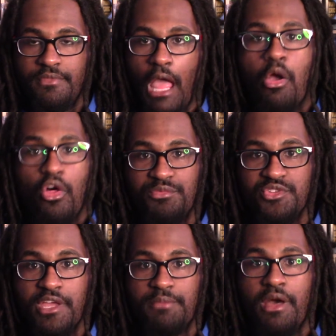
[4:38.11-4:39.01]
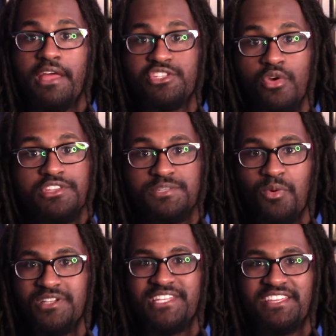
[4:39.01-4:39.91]
I'll call them 2K, but I enjoyed the
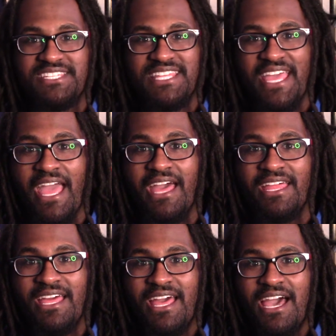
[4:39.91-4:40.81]
sports games that they had